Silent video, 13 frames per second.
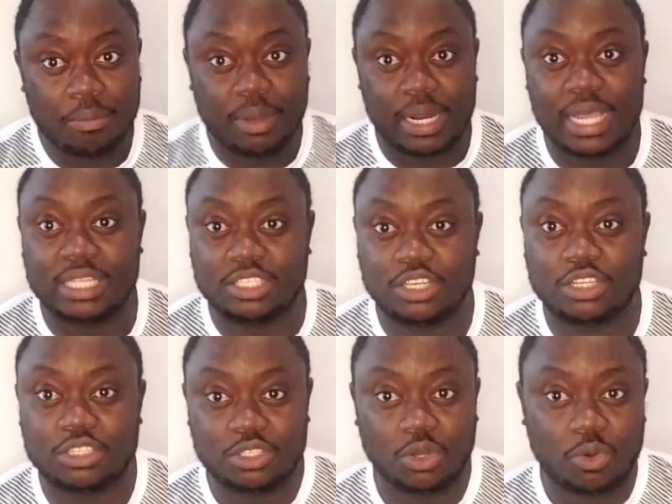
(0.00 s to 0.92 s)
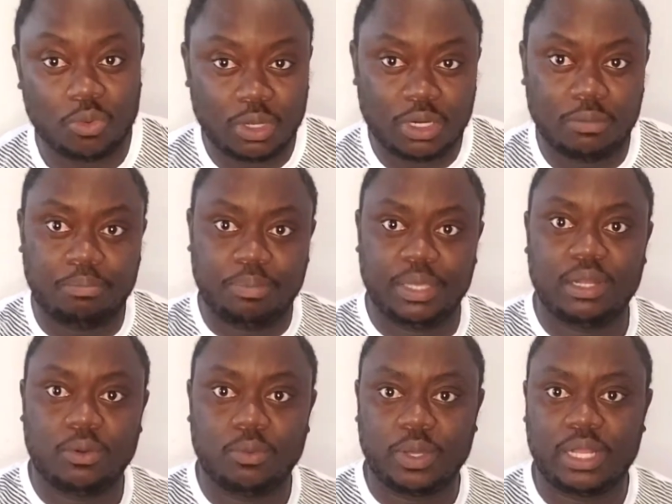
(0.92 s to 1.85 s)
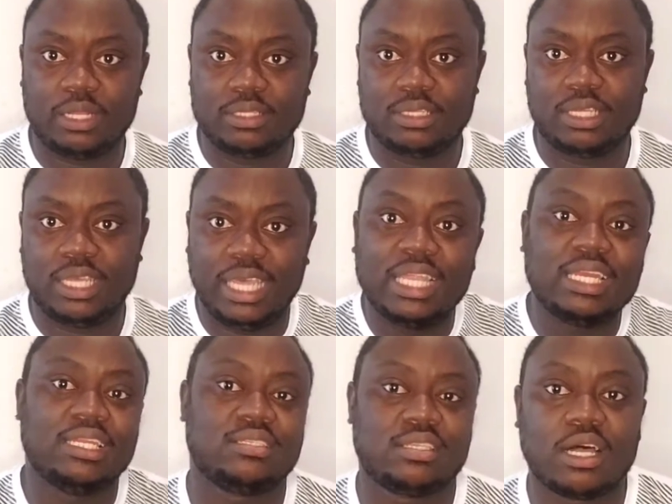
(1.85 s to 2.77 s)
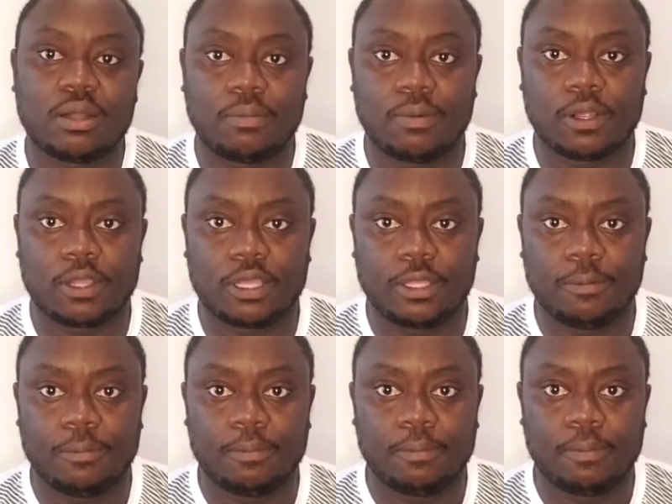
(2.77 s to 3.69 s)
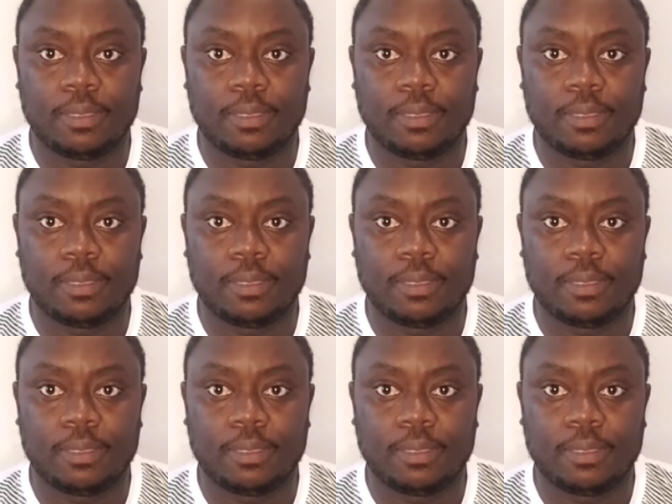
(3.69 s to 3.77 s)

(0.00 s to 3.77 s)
But I just don't want to build wealth in the stock market.